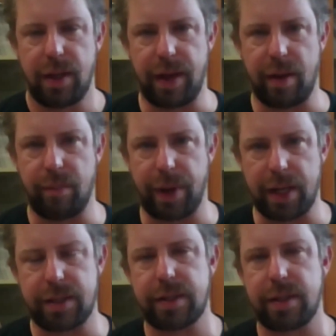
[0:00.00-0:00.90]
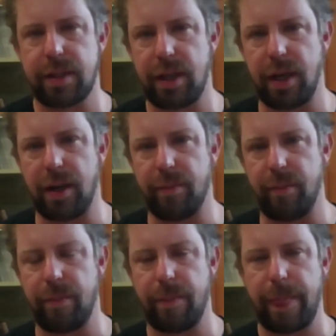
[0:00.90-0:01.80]
that base
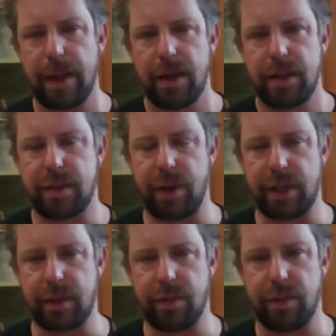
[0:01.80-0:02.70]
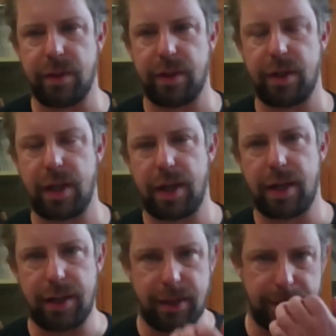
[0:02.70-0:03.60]
to make the
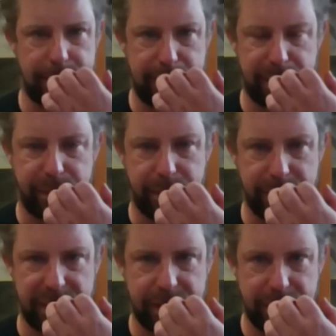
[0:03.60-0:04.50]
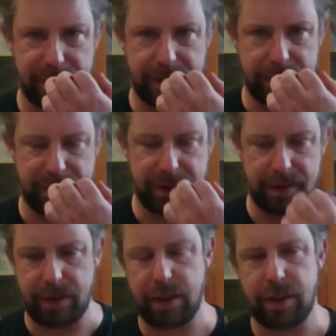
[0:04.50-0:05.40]
brew
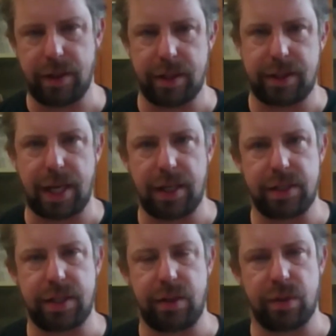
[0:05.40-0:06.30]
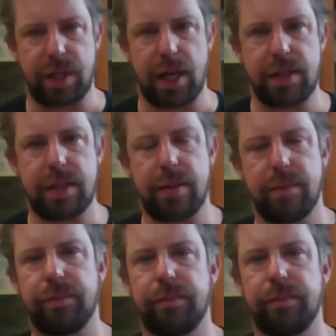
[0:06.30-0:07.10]
that tailors to your taste.